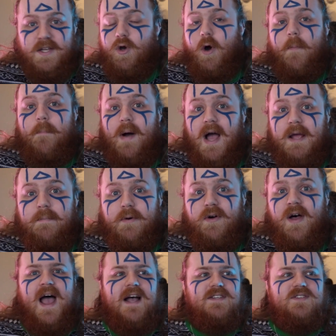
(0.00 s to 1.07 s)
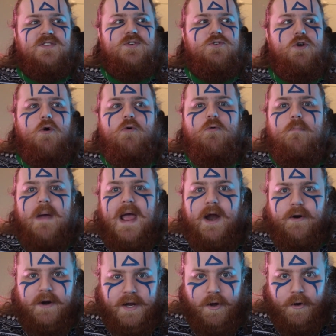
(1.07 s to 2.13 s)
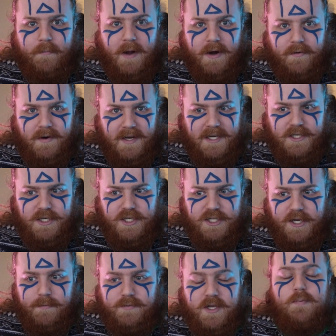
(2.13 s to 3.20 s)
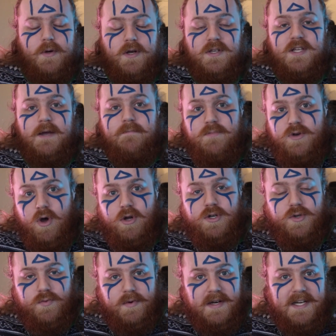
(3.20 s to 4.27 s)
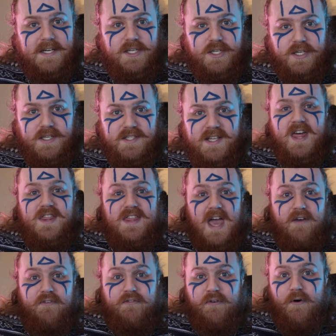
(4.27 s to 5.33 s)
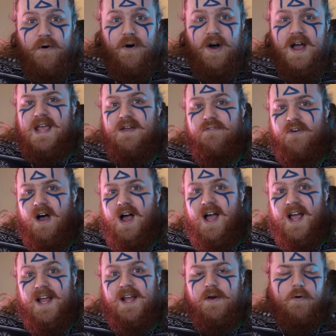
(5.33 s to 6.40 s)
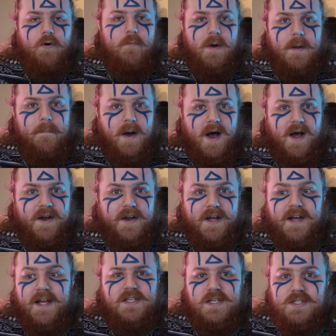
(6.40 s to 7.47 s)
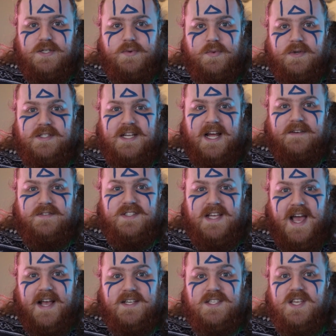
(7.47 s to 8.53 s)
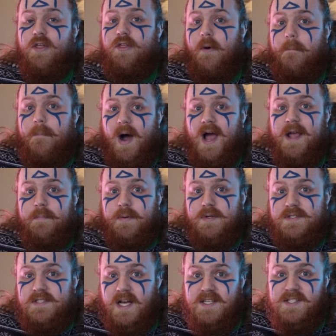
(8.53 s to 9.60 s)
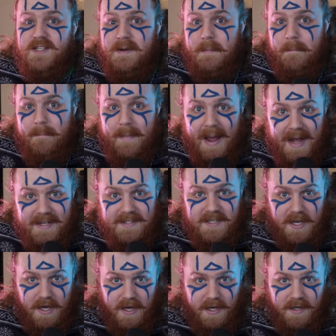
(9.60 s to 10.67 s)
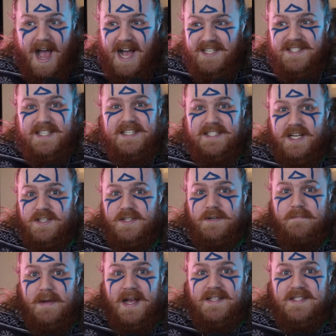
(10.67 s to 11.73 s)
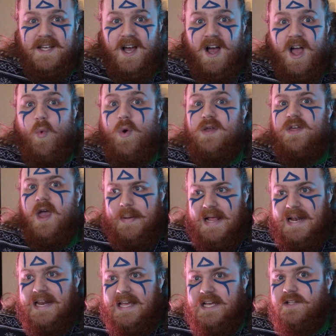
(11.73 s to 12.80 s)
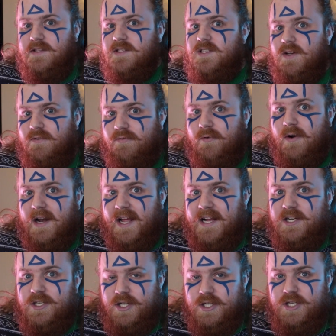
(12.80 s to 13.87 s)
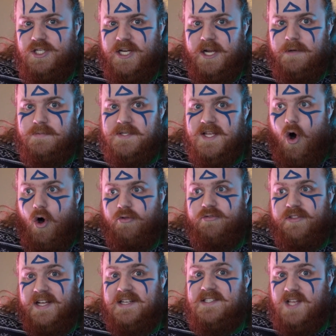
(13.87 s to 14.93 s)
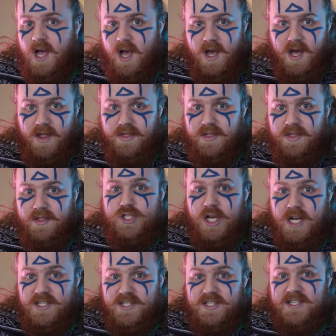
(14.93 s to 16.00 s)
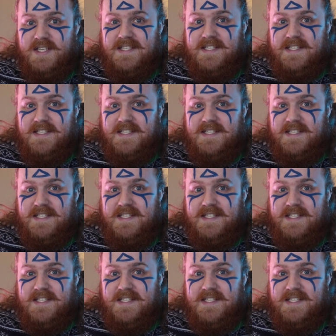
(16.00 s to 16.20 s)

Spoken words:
Your Bible has no bearing on my relationships because I'm not religious. Therefore, if I or my partner doesn't want to have sex, the Bible doesn't matter, as it doesn't matter with billions of relationships on this earth. Just